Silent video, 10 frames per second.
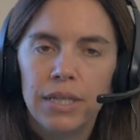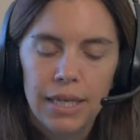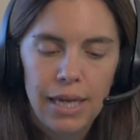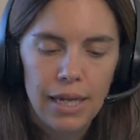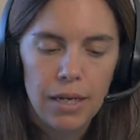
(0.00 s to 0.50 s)

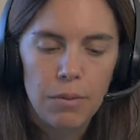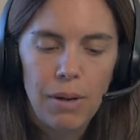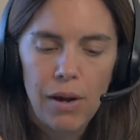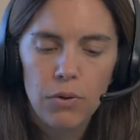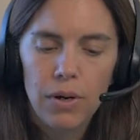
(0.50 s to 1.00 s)
can
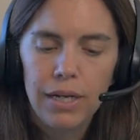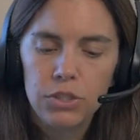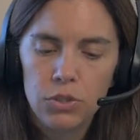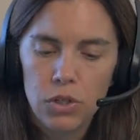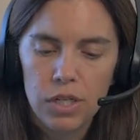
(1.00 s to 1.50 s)
powderize
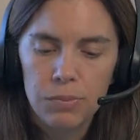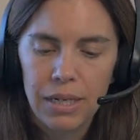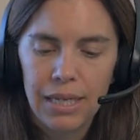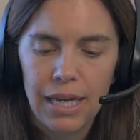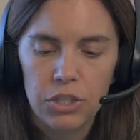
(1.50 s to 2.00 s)
your dog's
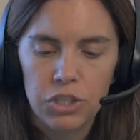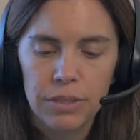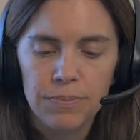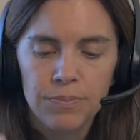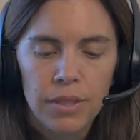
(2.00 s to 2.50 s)

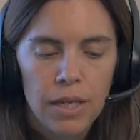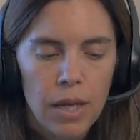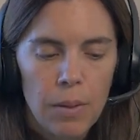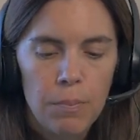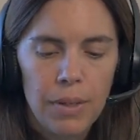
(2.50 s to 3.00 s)
medication,
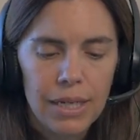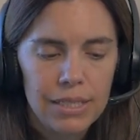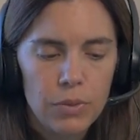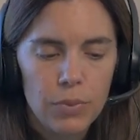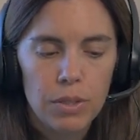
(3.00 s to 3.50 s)
mix
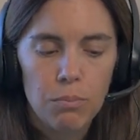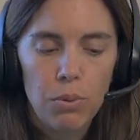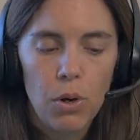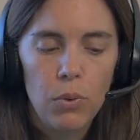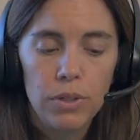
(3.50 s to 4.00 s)
it with a
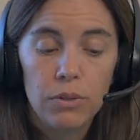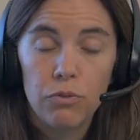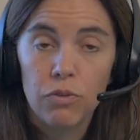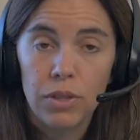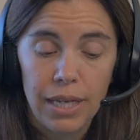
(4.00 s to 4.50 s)
potent
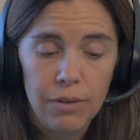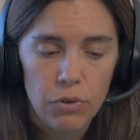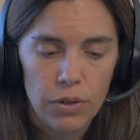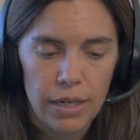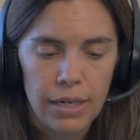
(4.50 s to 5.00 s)

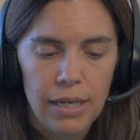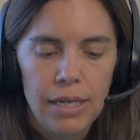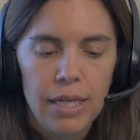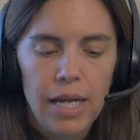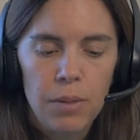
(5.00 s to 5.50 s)
flavoring,
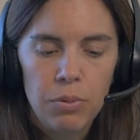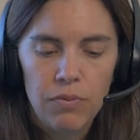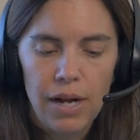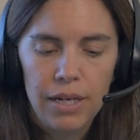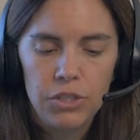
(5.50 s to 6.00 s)
and
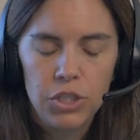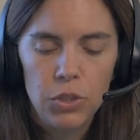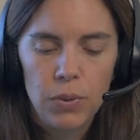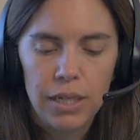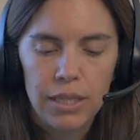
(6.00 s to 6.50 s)
provide it to
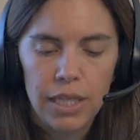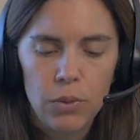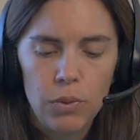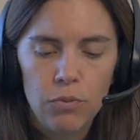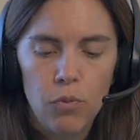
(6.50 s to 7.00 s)
you in a
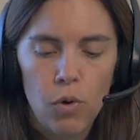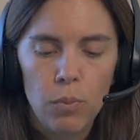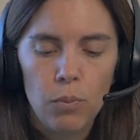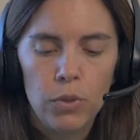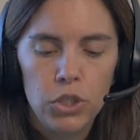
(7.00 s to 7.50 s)
liquid
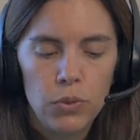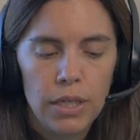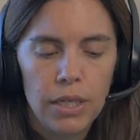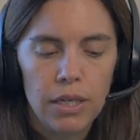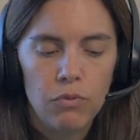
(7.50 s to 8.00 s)
form which you
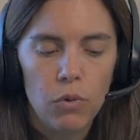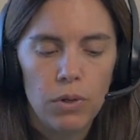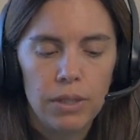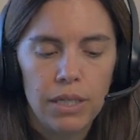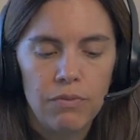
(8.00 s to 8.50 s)
can give
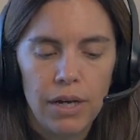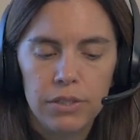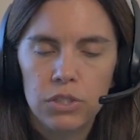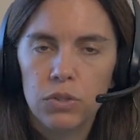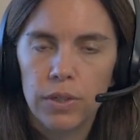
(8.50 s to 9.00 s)
orally via
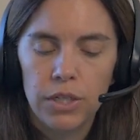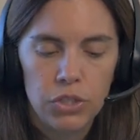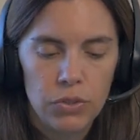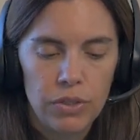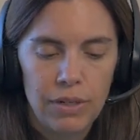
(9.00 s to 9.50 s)

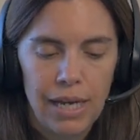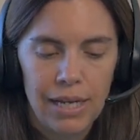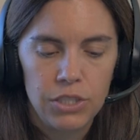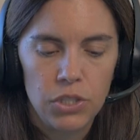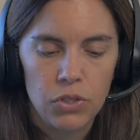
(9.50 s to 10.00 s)
syringe or even
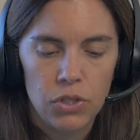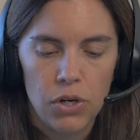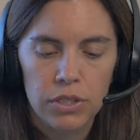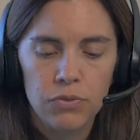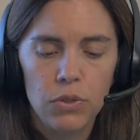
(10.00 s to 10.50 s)
add to your
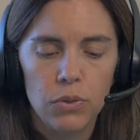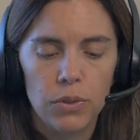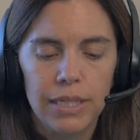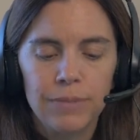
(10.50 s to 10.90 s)
dog's food.